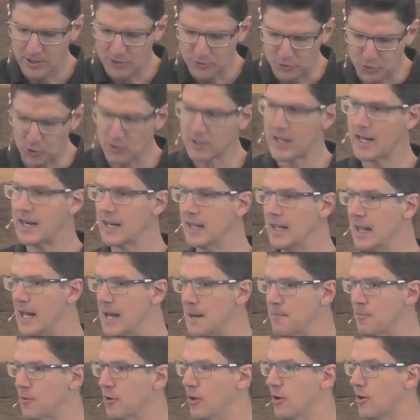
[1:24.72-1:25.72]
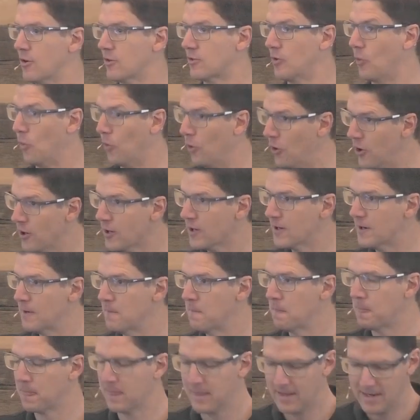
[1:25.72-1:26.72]
took that alarm clock to work,
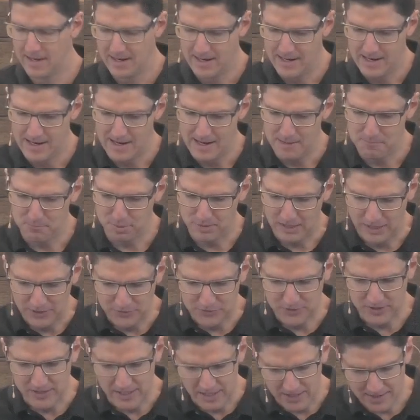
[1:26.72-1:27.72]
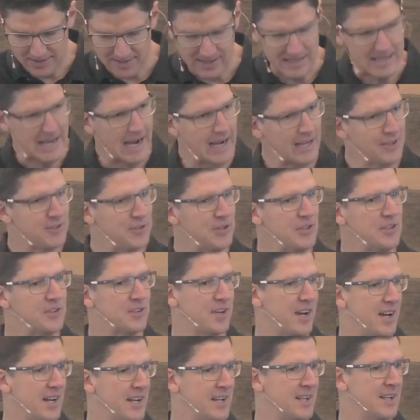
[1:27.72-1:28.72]
placed it under the 80
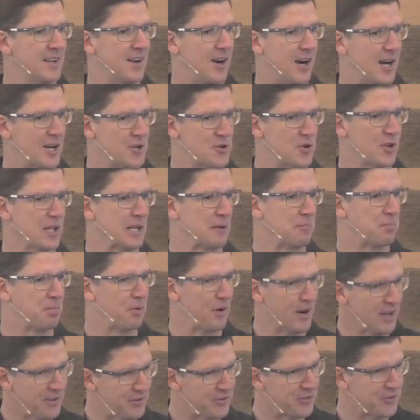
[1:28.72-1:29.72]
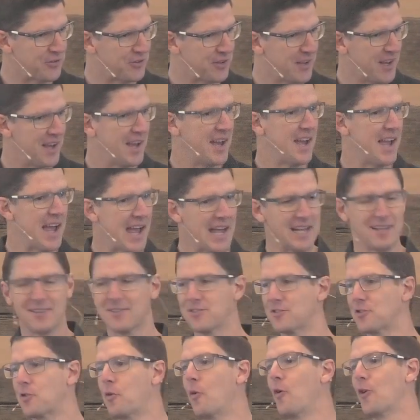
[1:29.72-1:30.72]
ton hydraulic press, and
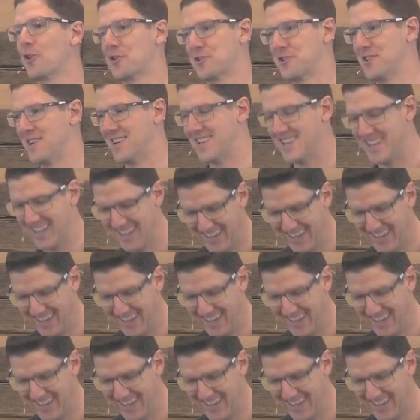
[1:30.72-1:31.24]
squashed it